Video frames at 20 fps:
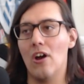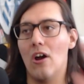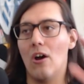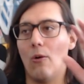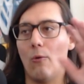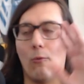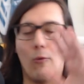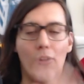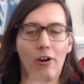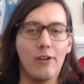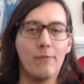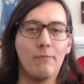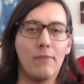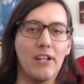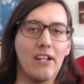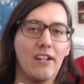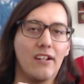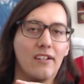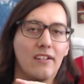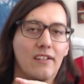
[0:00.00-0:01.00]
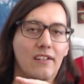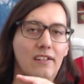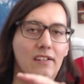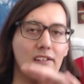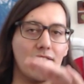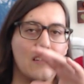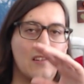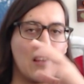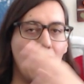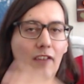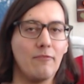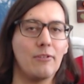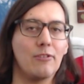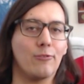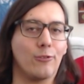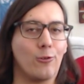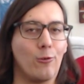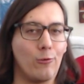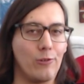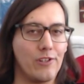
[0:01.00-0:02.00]
one being is I've been
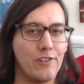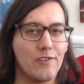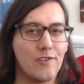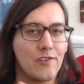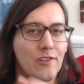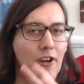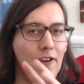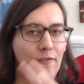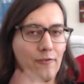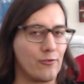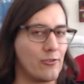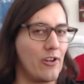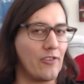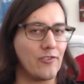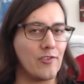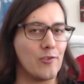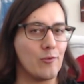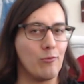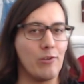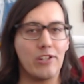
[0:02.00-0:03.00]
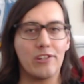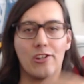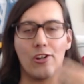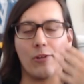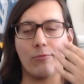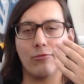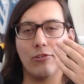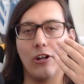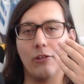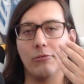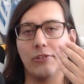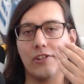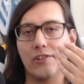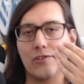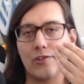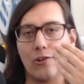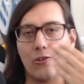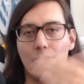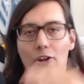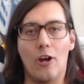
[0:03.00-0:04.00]
recording stuff throughout this week that I'll probably
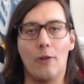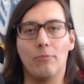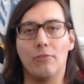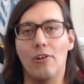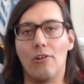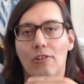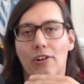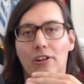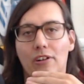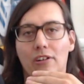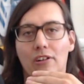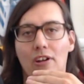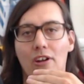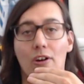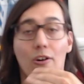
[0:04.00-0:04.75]
start uploading,